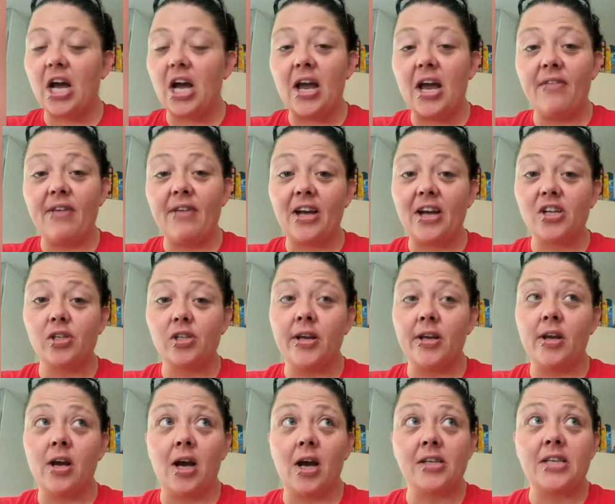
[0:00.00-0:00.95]
I've actually
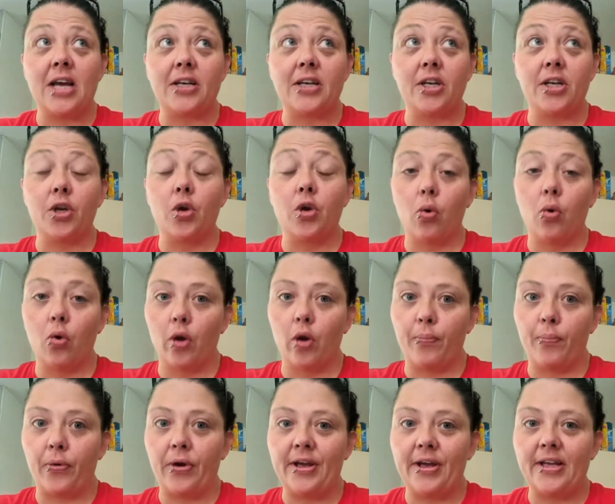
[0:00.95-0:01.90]
contacted
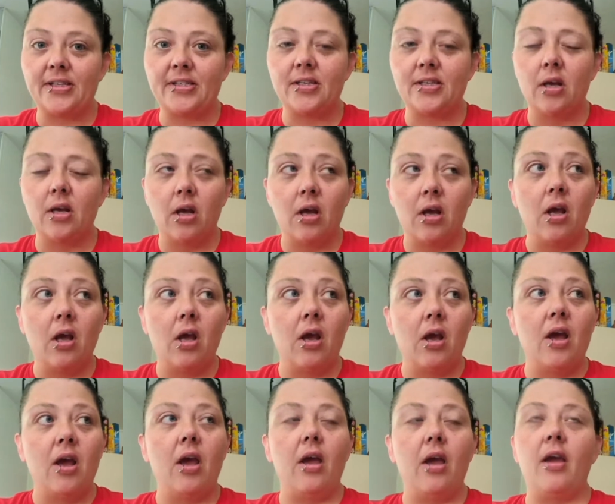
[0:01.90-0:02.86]
corporate,
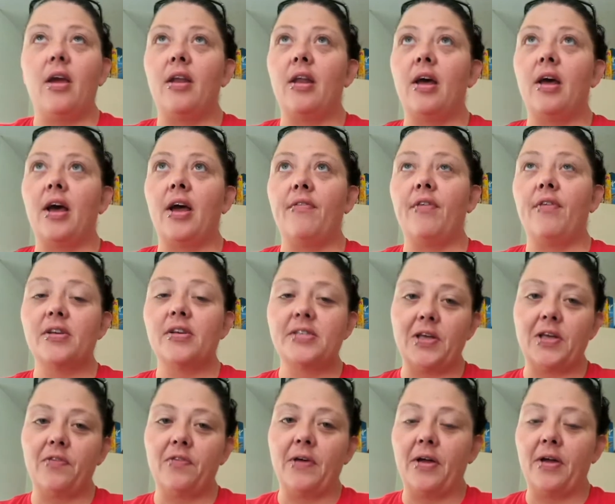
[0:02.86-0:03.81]
and I've
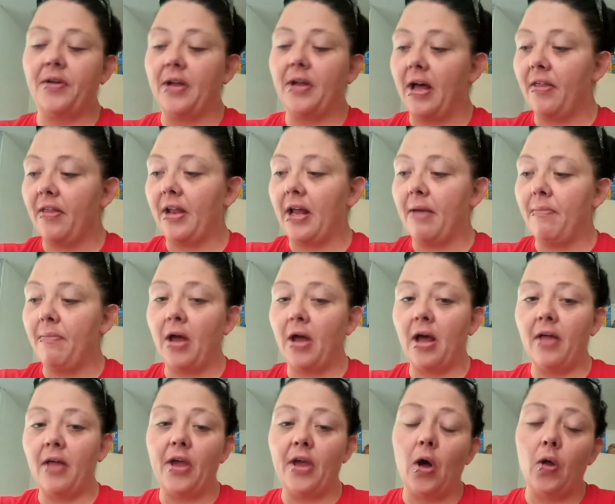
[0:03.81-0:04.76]
also found out that I'm
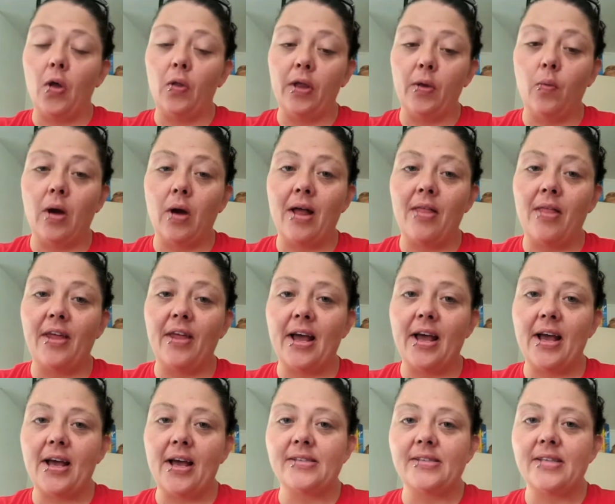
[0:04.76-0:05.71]
not the only one that
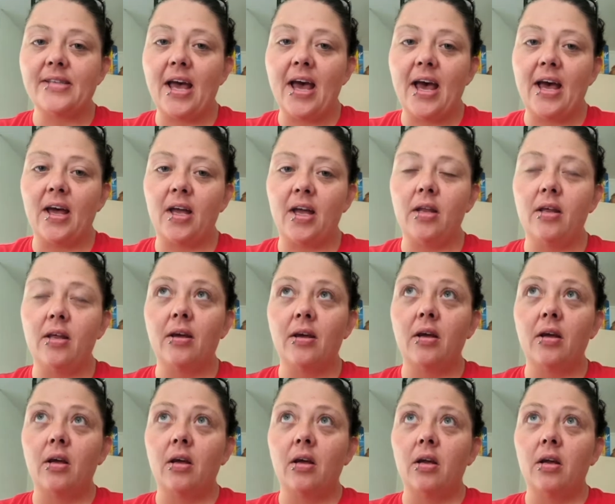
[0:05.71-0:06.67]
has had
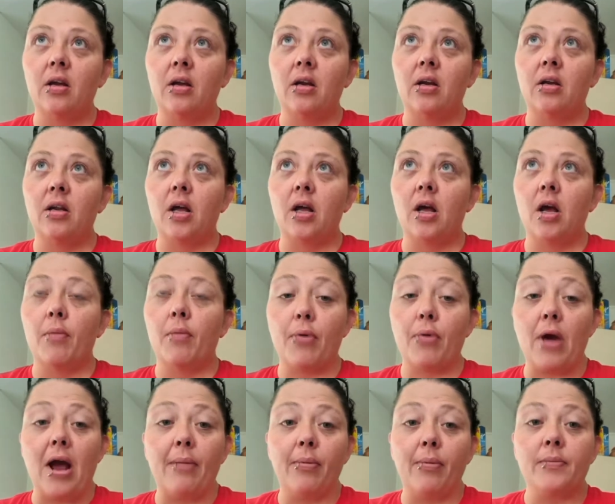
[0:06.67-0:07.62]

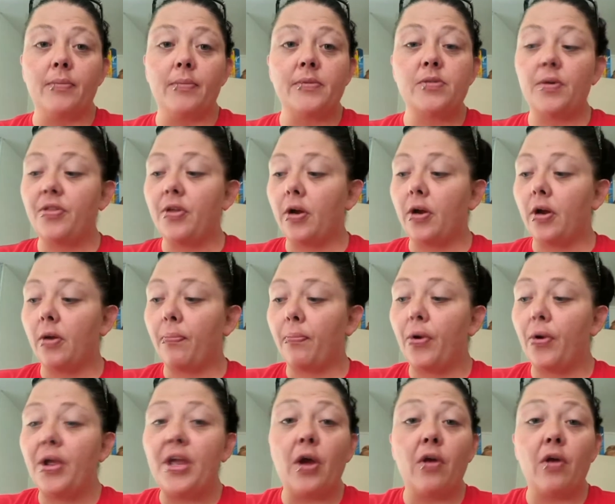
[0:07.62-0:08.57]
problems with their
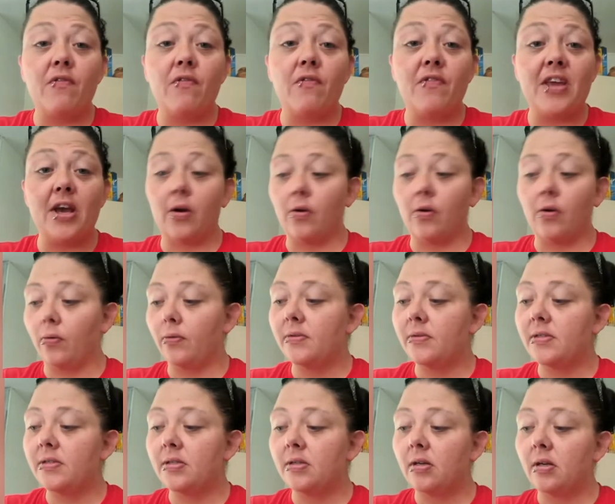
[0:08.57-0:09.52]
pre-owned
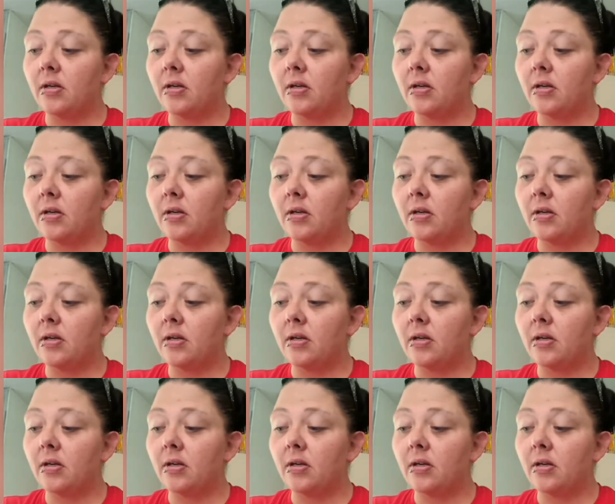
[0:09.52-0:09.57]
vehicles.